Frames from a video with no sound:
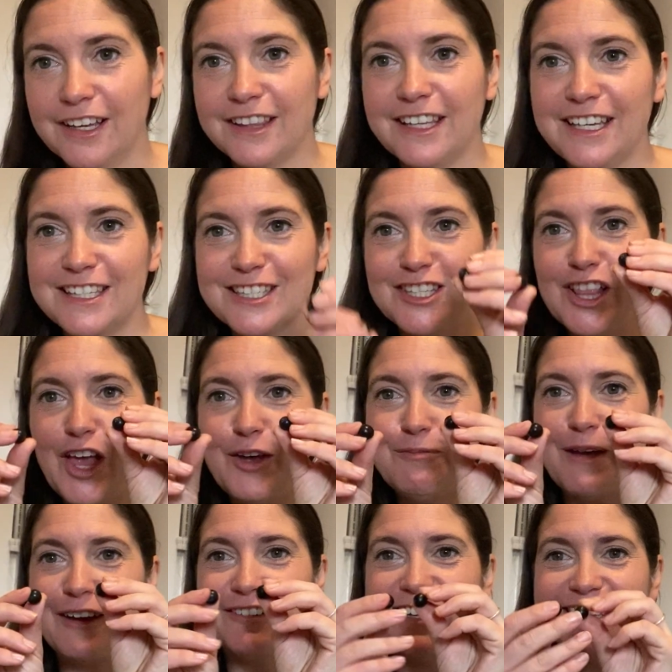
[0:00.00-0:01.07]
These sloe
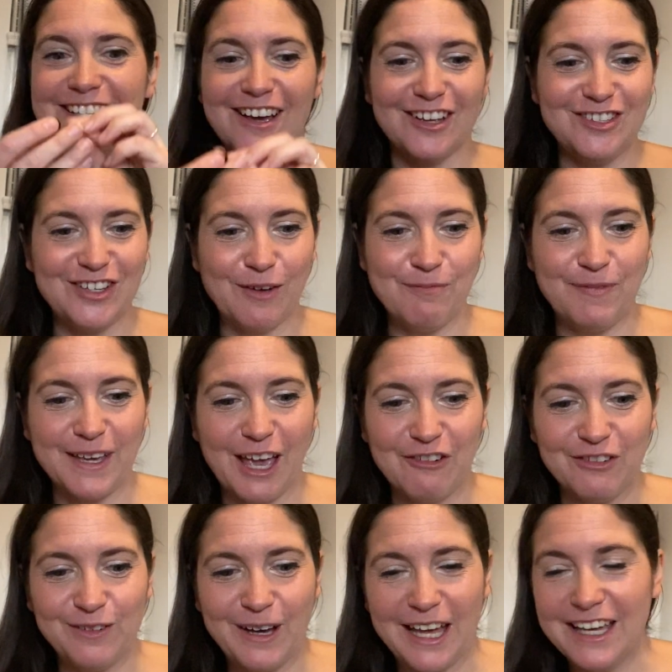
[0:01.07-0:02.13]
berries are jumping
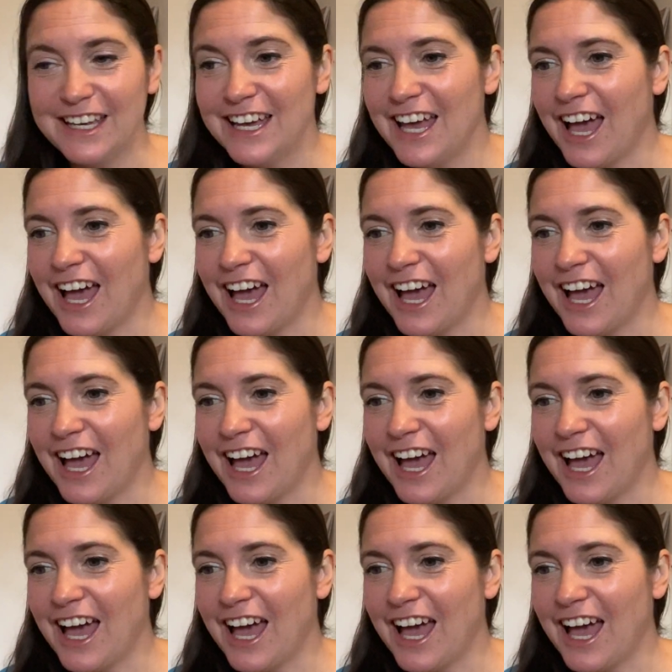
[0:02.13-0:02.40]
everywhere.